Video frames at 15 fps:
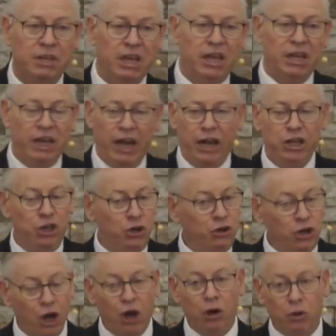And you
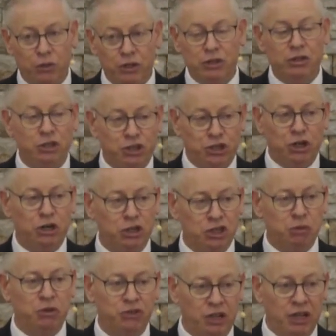know that the church
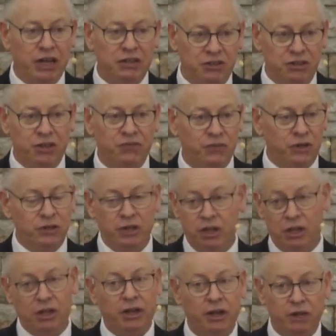was a lot different than a
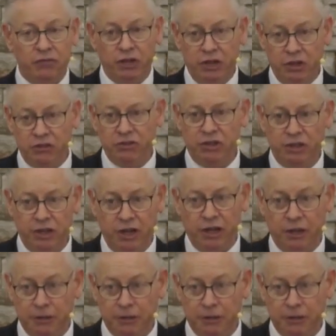lot of it is today.